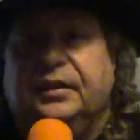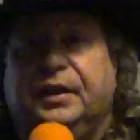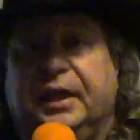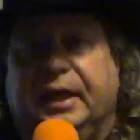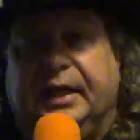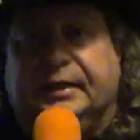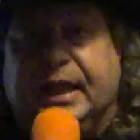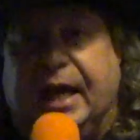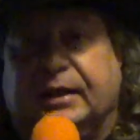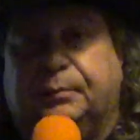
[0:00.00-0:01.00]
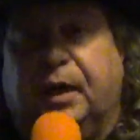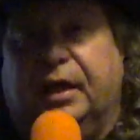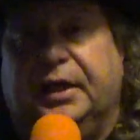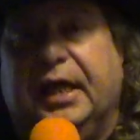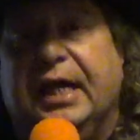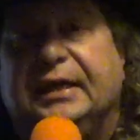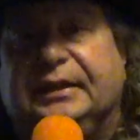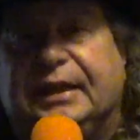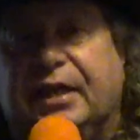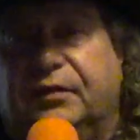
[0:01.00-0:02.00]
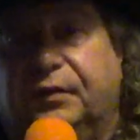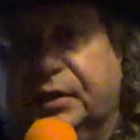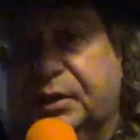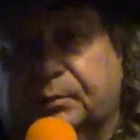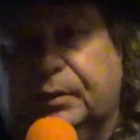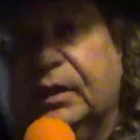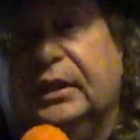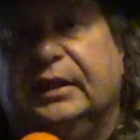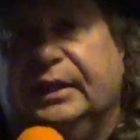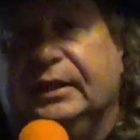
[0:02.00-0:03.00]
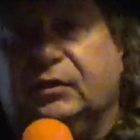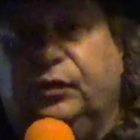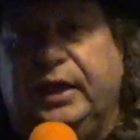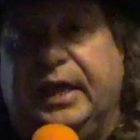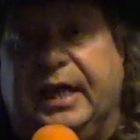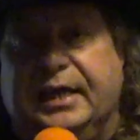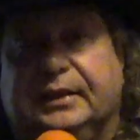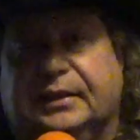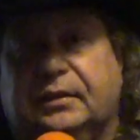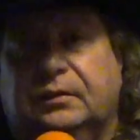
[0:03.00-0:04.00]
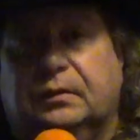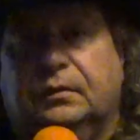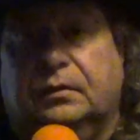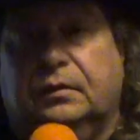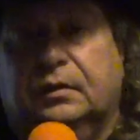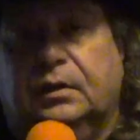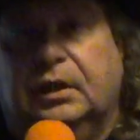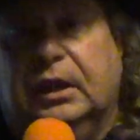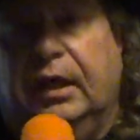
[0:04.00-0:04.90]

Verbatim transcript: they get attacked by terrorism. This creates